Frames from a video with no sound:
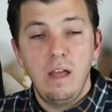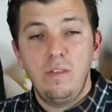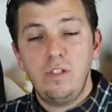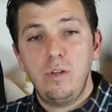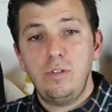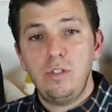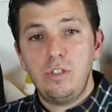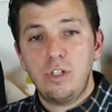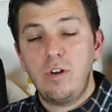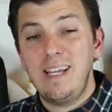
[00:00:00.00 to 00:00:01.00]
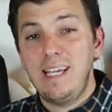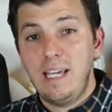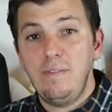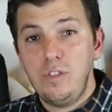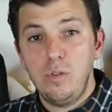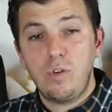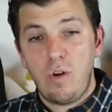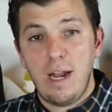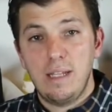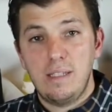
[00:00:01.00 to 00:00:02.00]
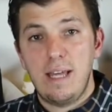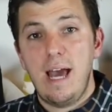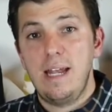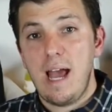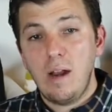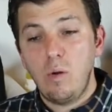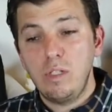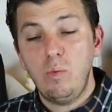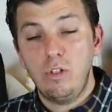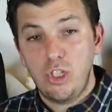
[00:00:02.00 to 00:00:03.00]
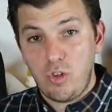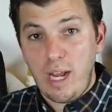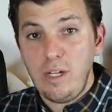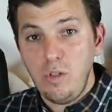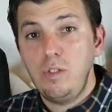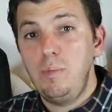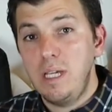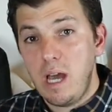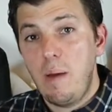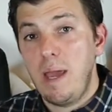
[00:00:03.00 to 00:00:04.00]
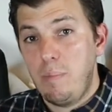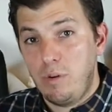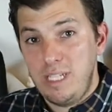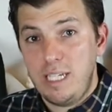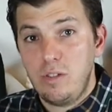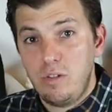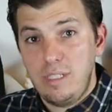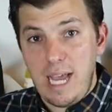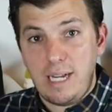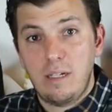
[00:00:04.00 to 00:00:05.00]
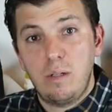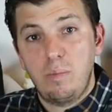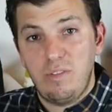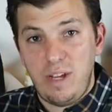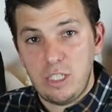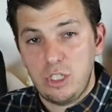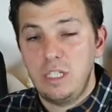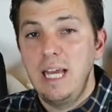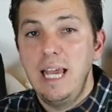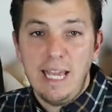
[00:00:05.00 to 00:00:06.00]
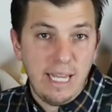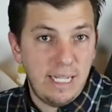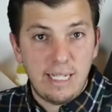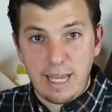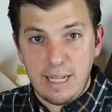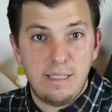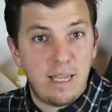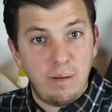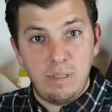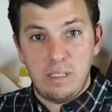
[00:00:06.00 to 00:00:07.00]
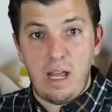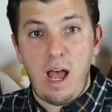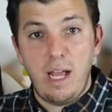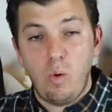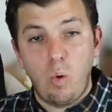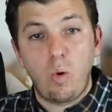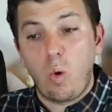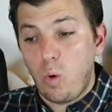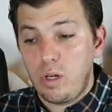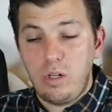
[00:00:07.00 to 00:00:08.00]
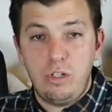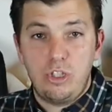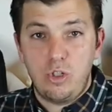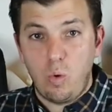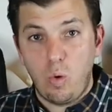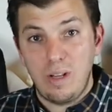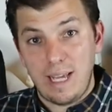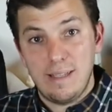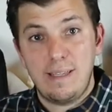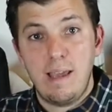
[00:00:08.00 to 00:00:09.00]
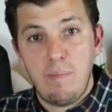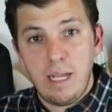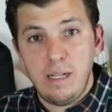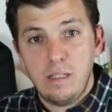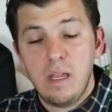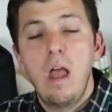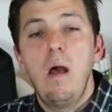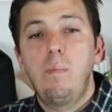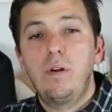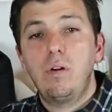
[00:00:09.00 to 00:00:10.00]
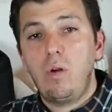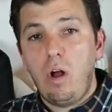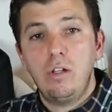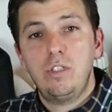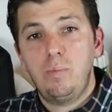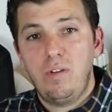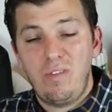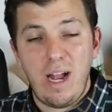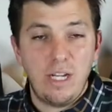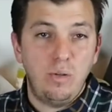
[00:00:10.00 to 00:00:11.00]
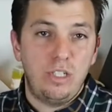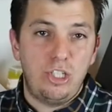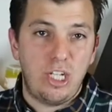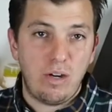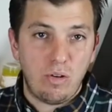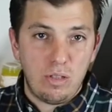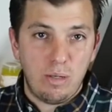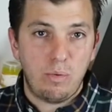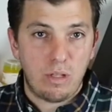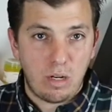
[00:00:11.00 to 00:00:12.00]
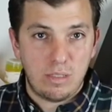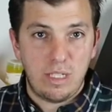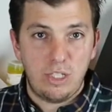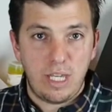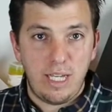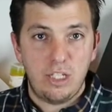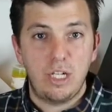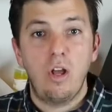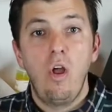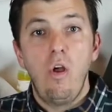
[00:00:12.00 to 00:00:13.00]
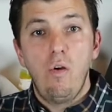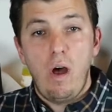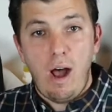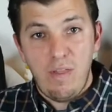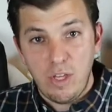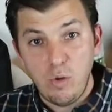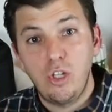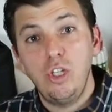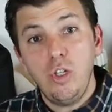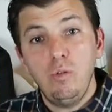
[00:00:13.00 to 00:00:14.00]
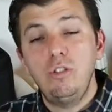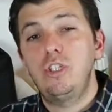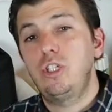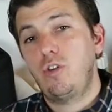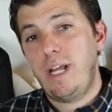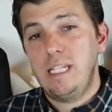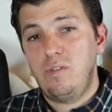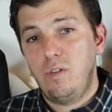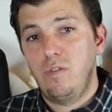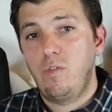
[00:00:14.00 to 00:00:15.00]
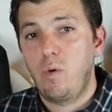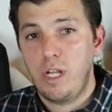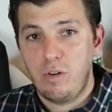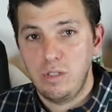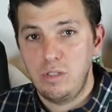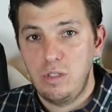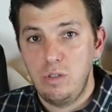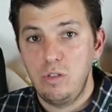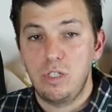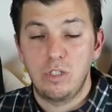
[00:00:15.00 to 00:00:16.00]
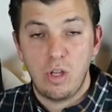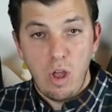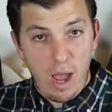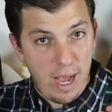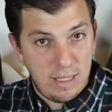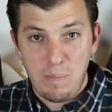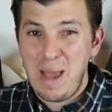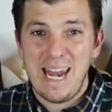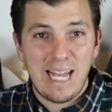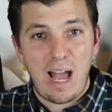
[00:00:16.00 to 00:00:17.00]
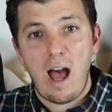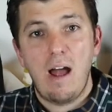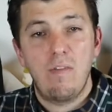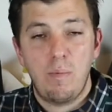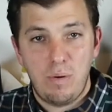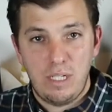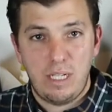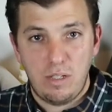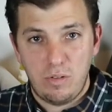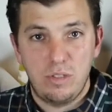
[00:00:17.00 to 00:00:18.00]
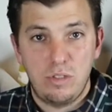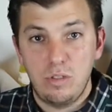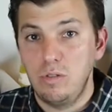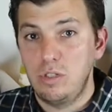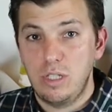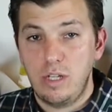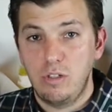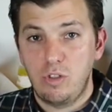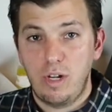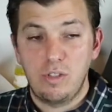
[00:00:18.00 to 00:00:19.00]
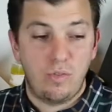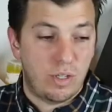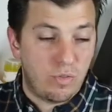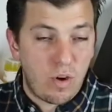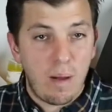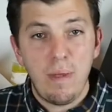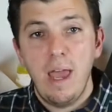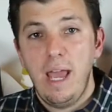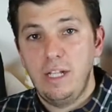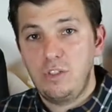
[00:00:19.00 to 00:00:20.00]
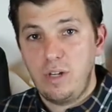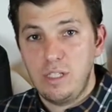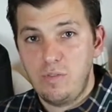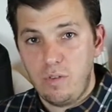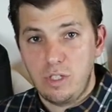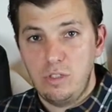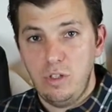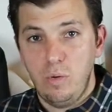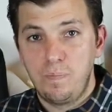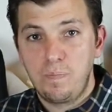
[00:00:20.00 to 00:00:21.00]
The associate's degree gives you credits that not only will train you to become a particular technical professional in landscape design or horticulture or landscape maintenance, but it will also provide you a general liberal arts education that you can use to transfer to four-year institutions, depending on the particular institution that you're transferring from and transferring to.